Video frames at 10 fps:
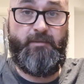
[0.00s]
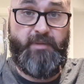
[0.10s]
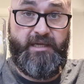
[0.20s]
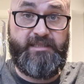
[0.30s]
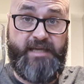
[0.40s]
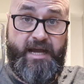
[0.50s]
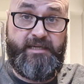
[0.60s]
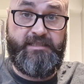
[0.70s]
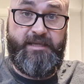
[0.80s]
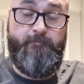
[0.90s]
your beers are
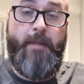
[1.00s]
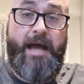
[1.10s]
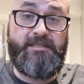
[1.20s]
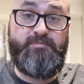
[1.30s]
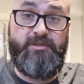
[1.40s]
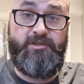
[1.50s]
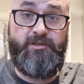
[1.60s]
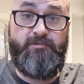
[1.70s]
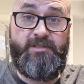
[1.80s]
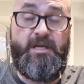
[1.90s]
because they're mass
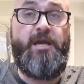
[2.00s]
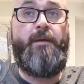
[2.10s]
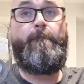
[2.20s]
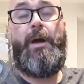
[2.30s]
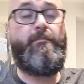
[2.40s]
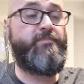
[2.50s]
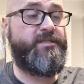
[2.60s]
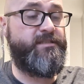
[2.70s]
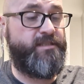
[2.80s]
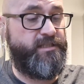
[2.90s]
produced, pumped
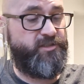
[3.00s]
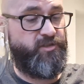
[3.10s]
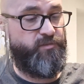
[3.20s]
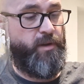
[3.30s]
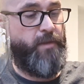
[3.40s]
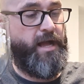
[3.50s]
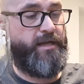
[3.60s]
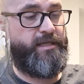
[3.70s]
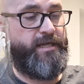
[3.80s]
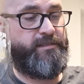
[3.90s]
into the
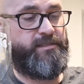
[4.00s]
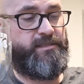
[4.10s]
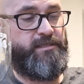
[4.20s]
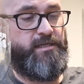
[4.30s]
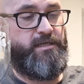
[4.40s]
supermarkets